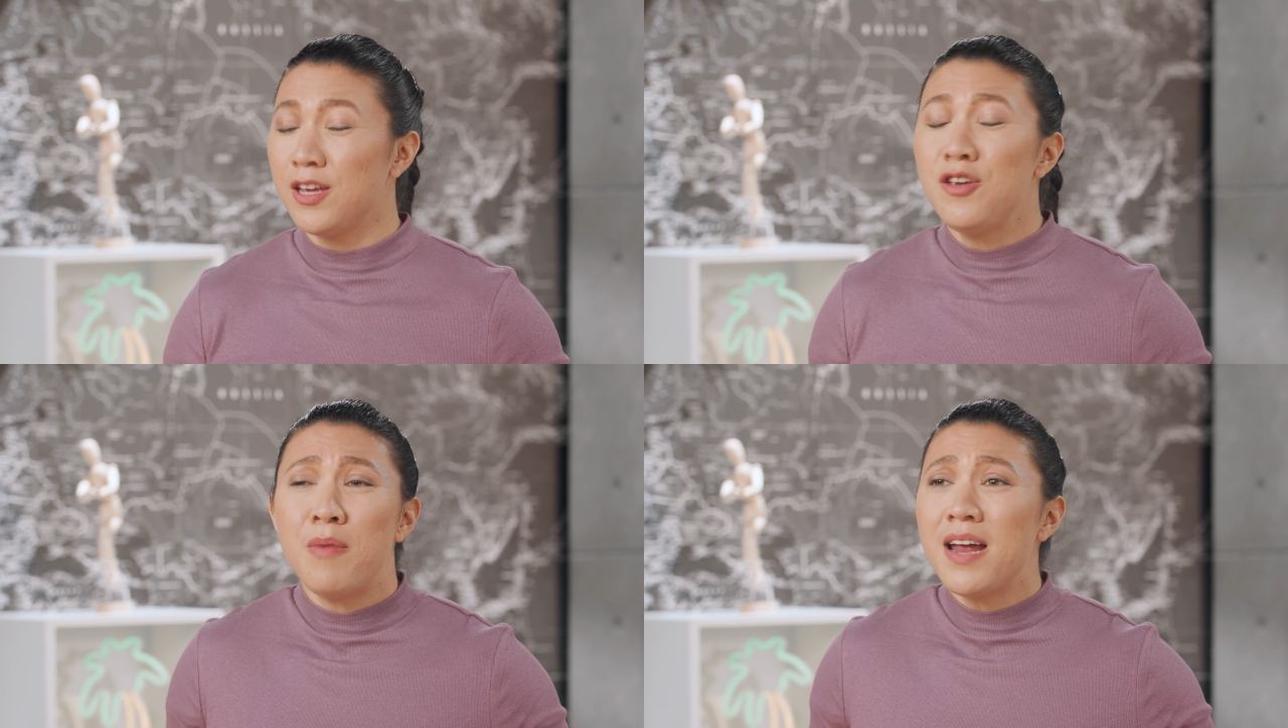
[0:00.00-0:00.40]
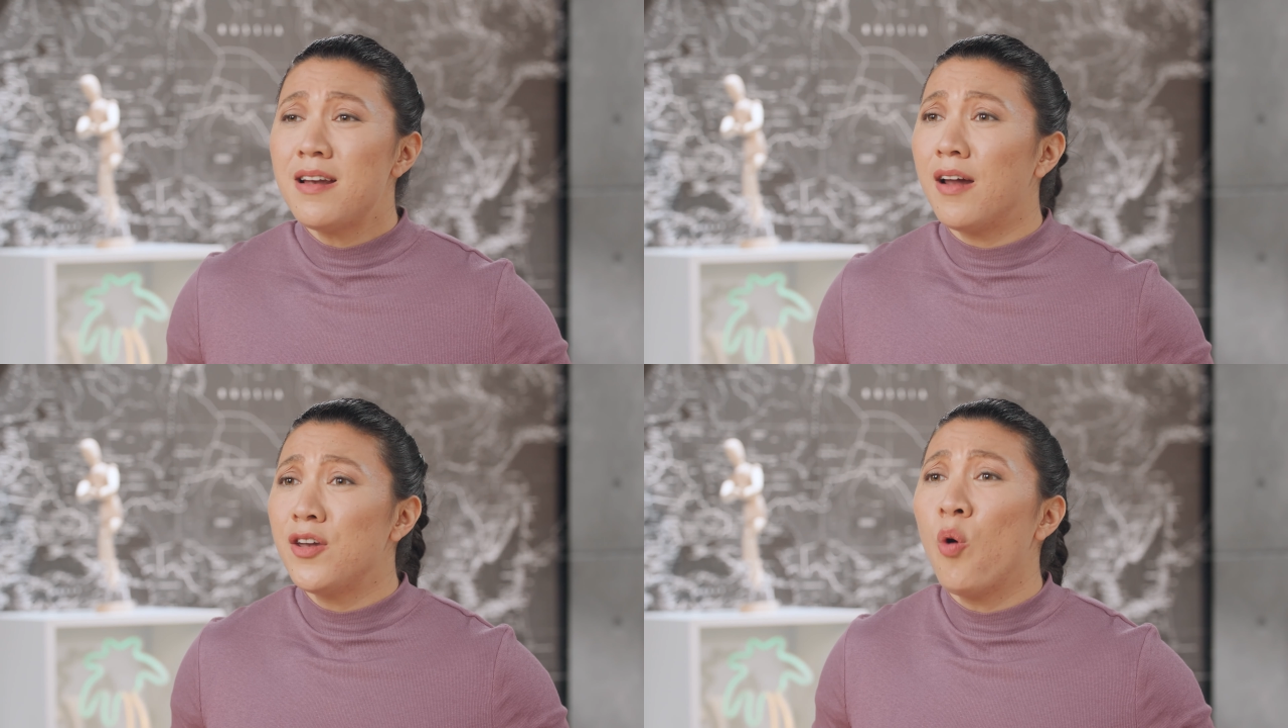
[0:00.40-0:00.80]
You might
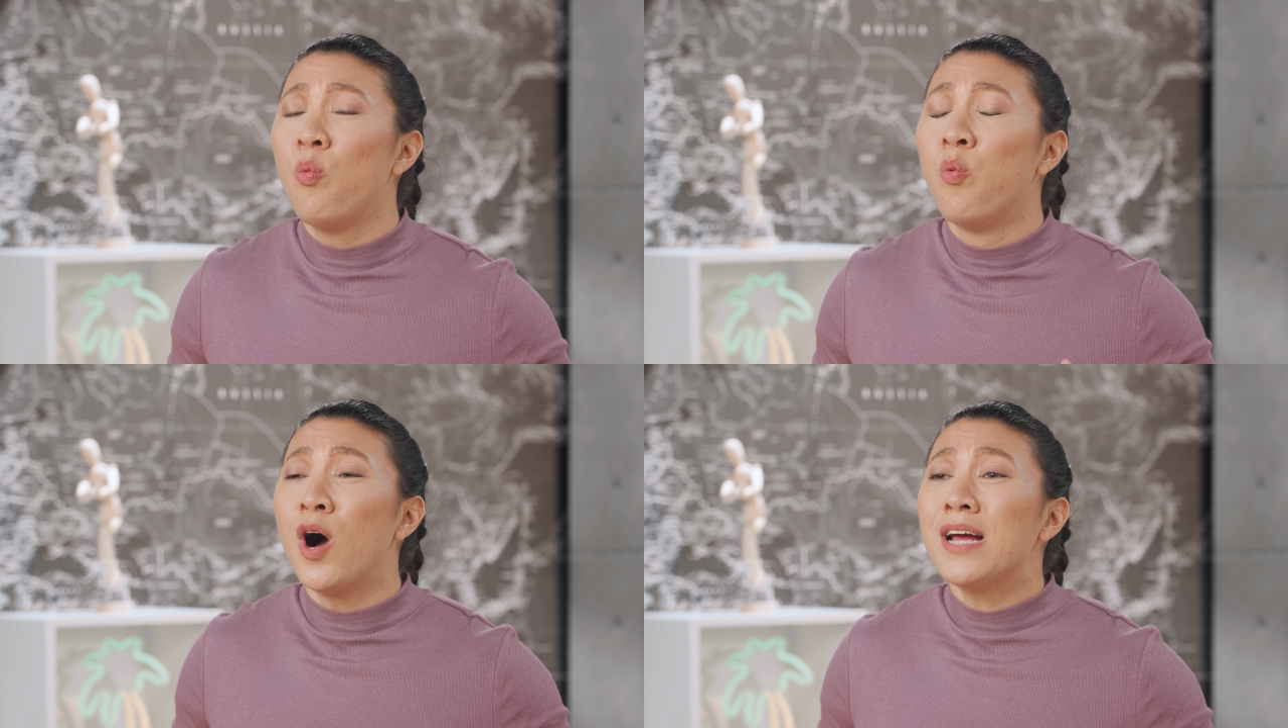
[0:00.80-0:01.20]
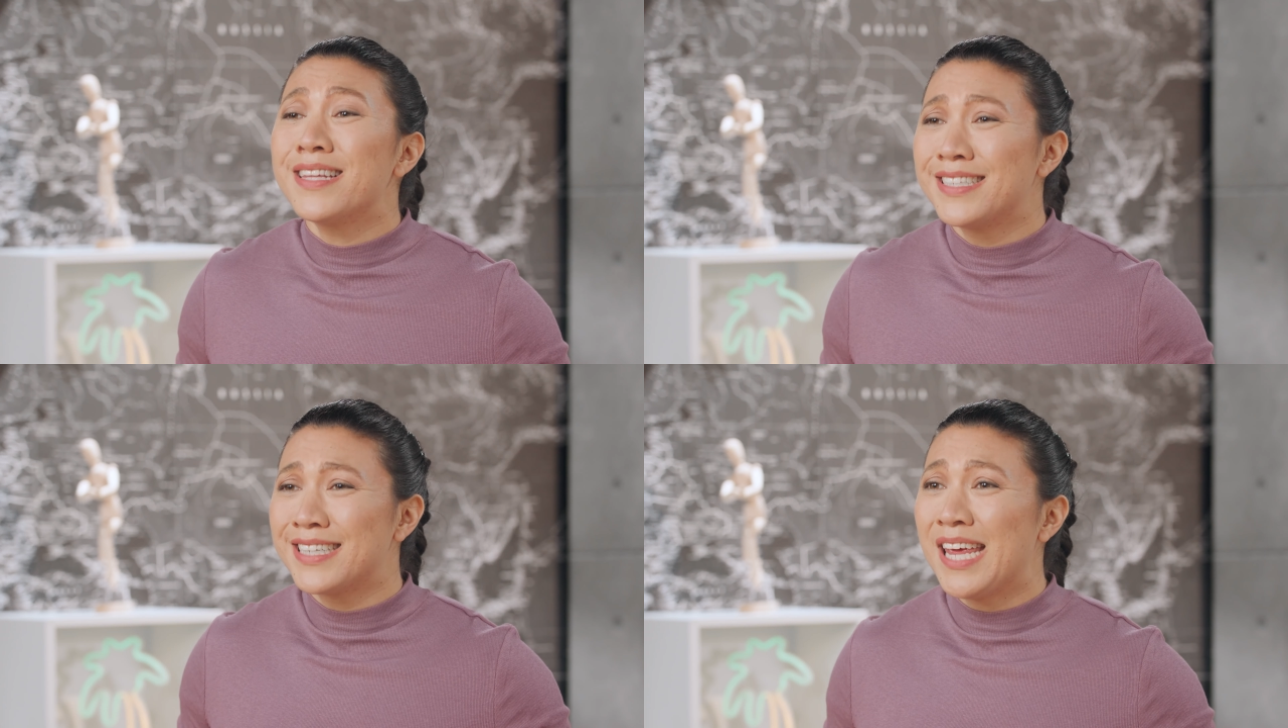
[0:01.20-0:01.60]
not know what
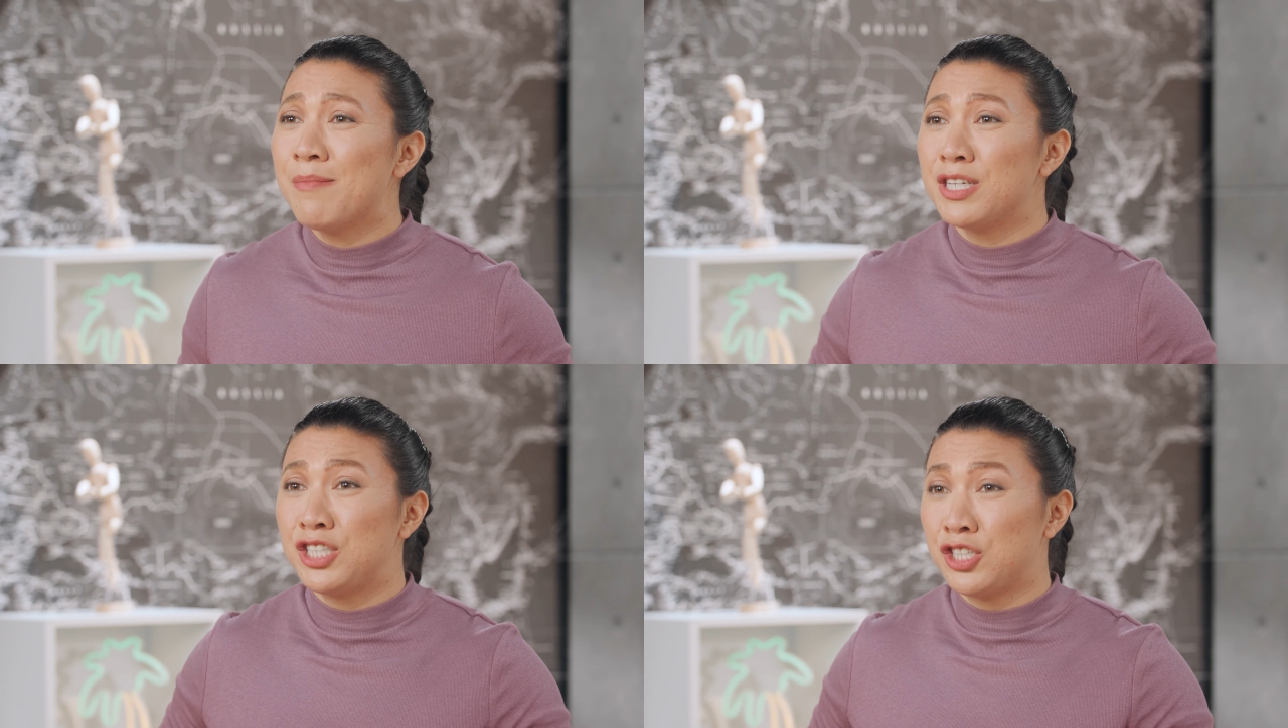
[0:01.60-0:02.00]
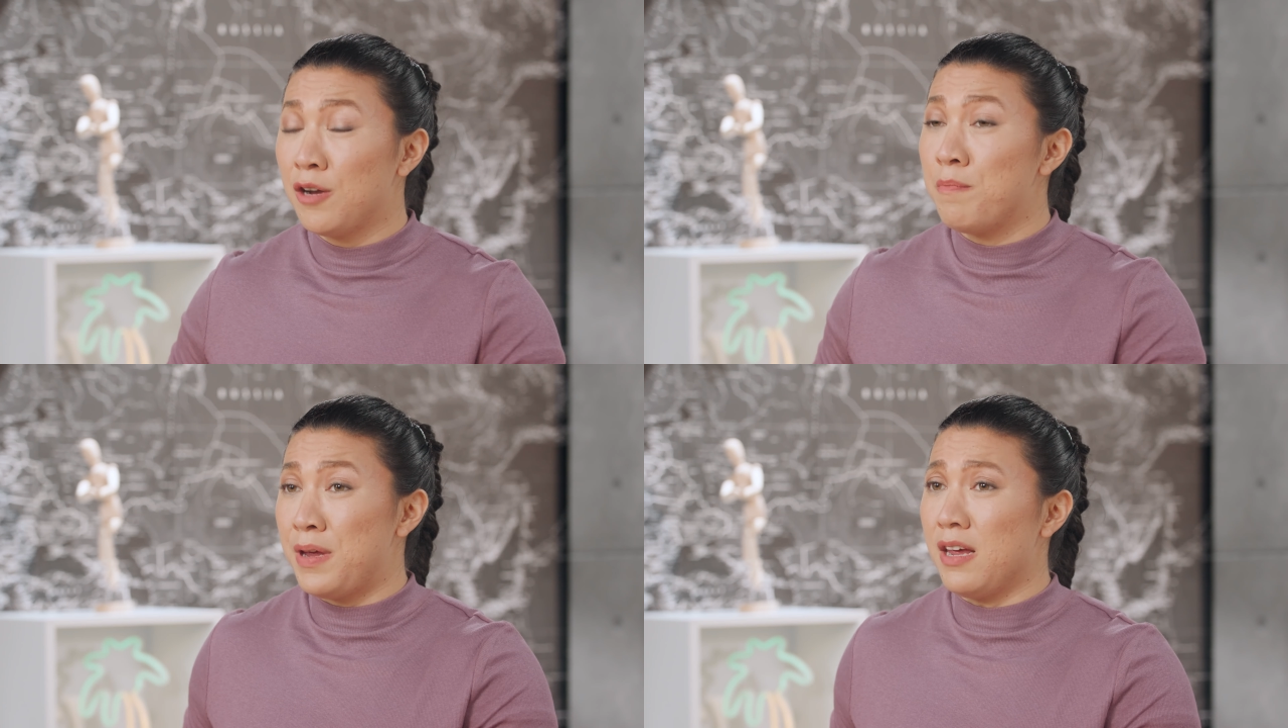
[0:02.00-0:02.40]
the schema
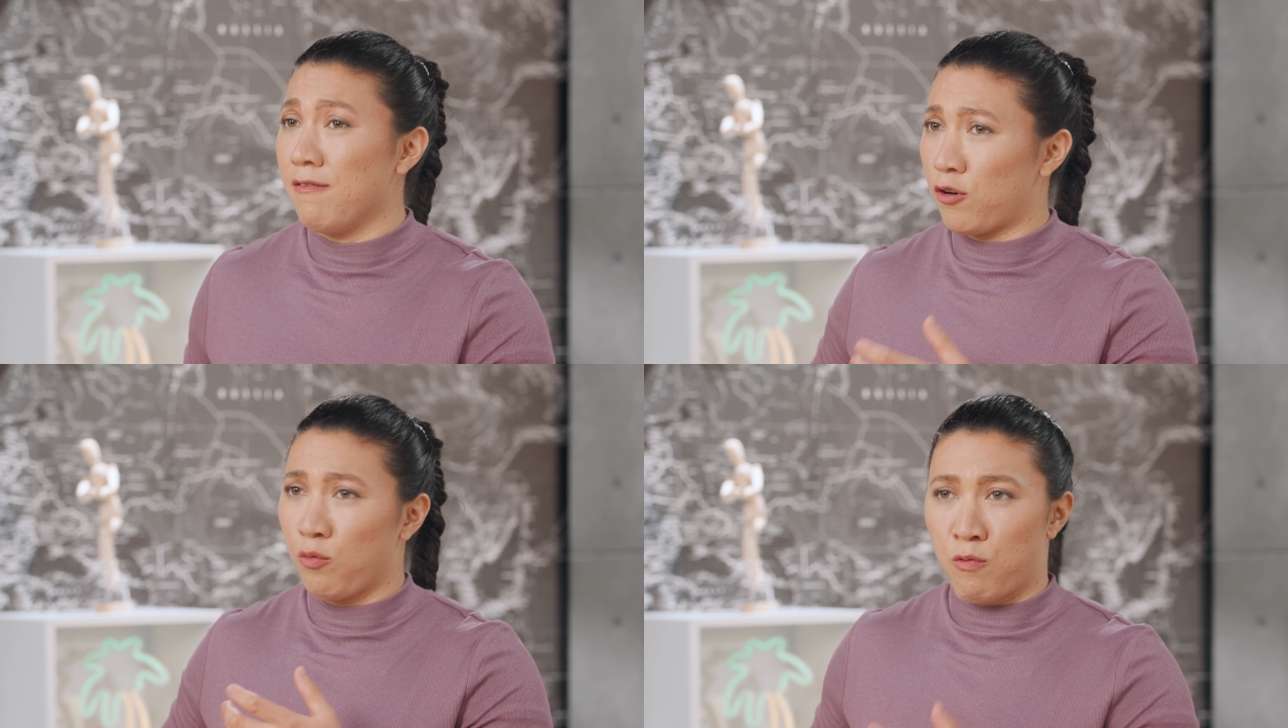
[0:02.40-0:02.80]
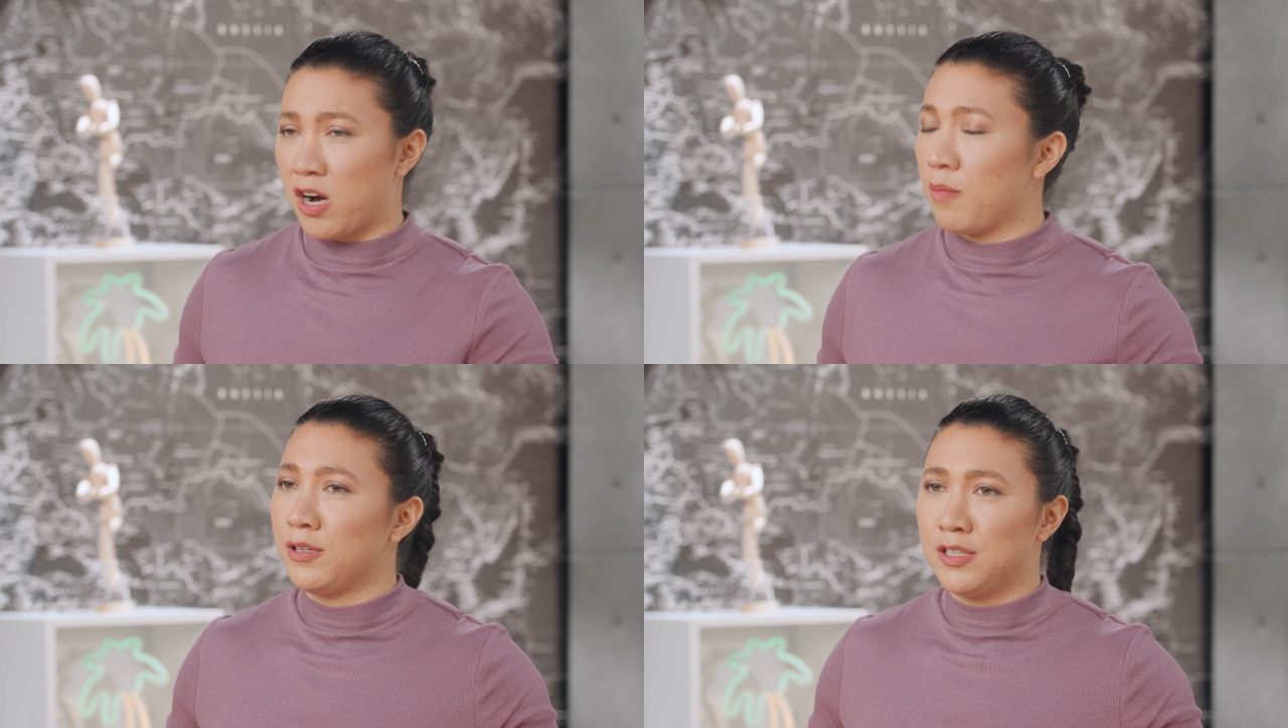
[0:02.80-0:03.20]
should be for
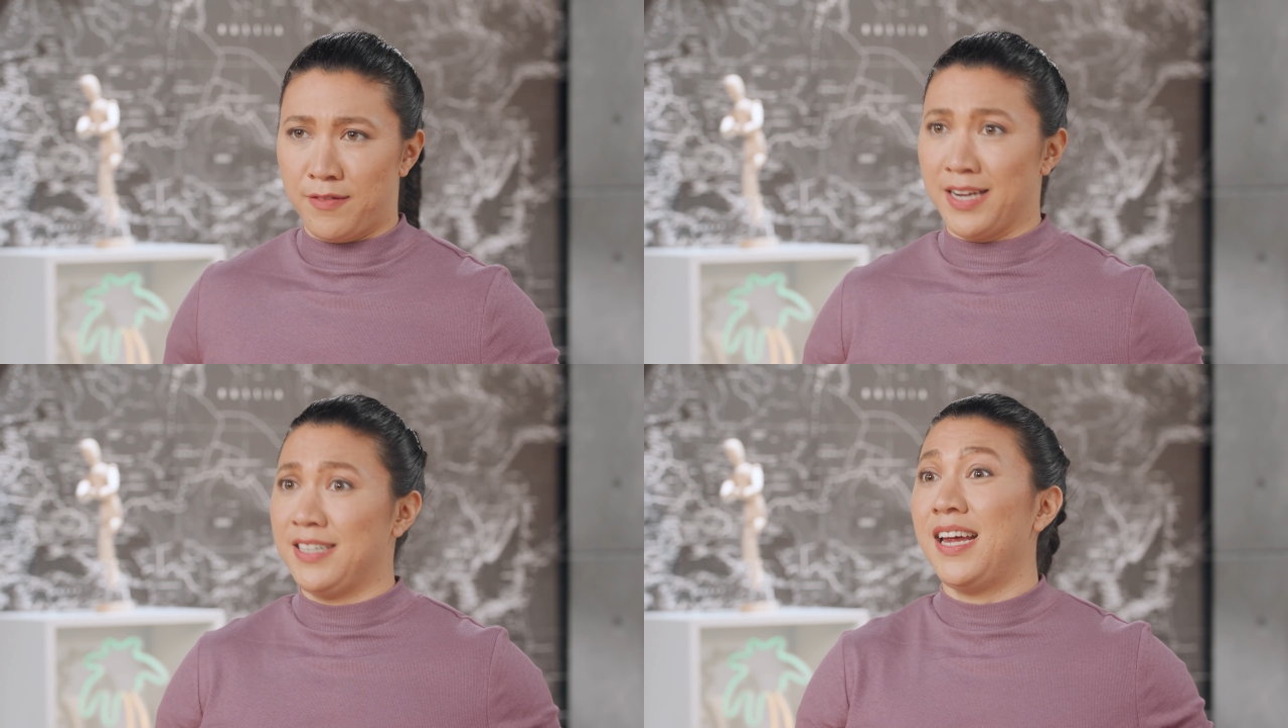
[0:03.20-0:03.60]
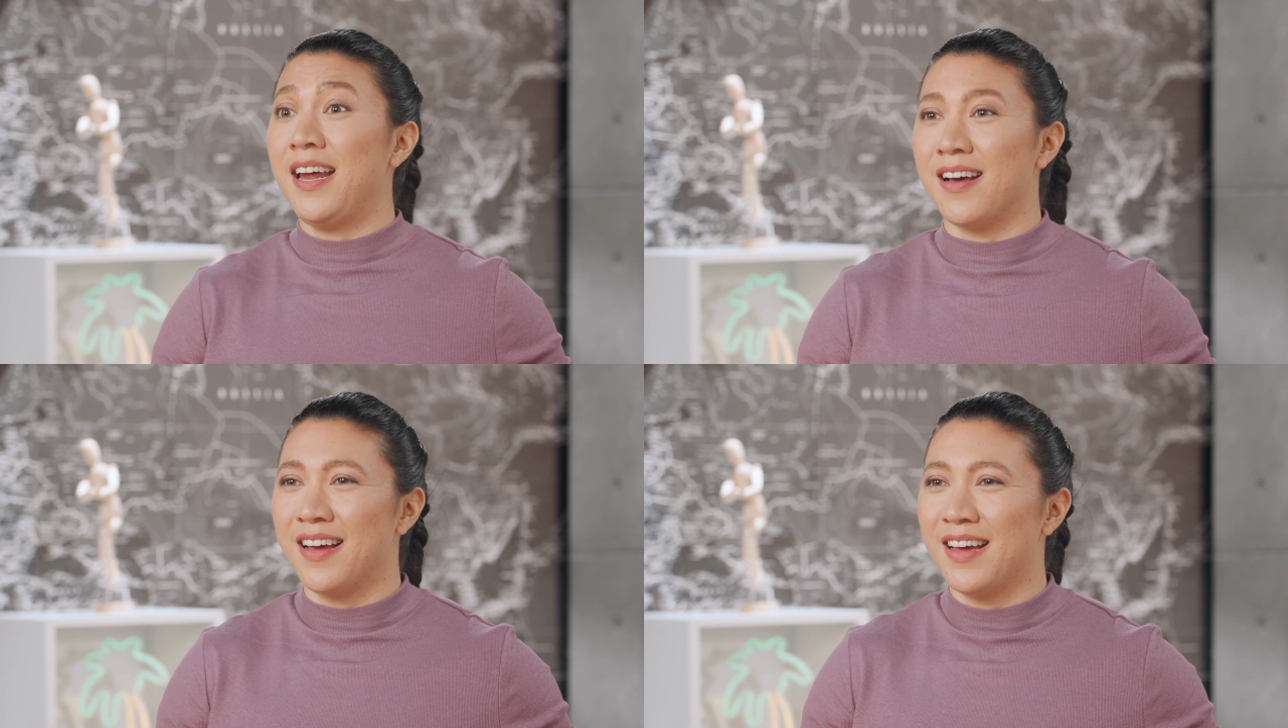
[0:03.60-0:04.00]
wearable device
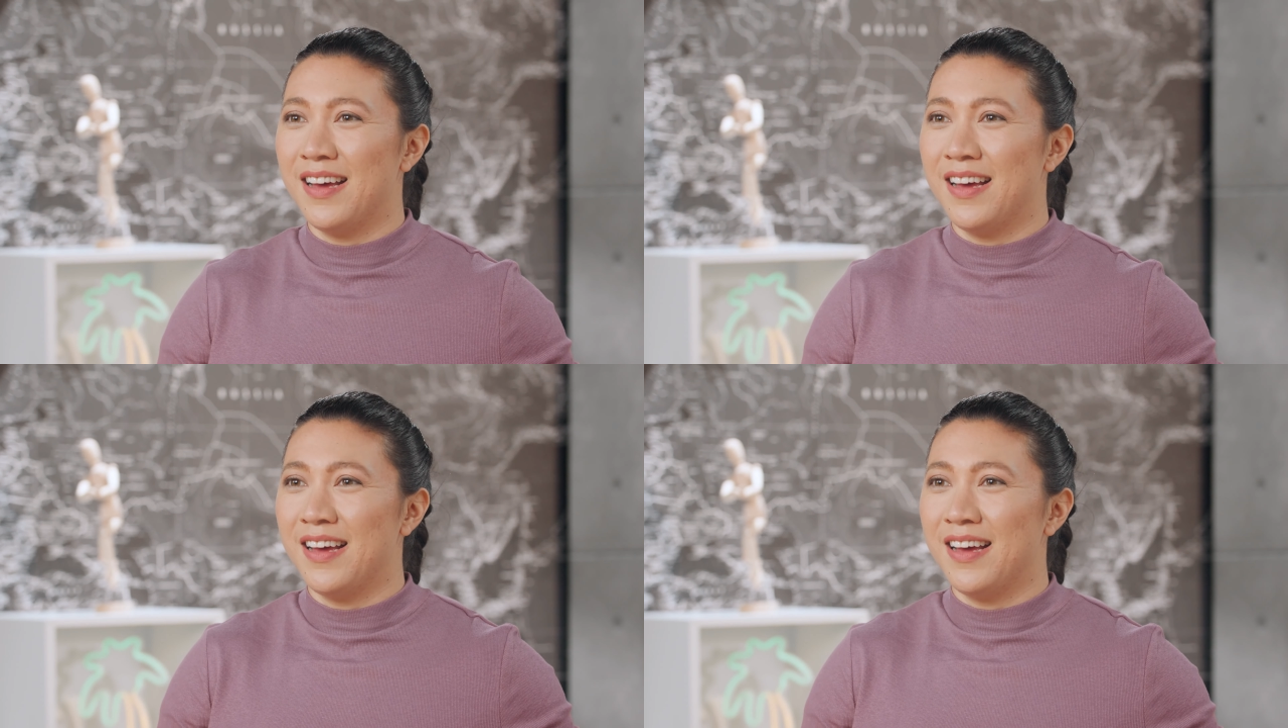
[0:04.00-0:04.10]
data.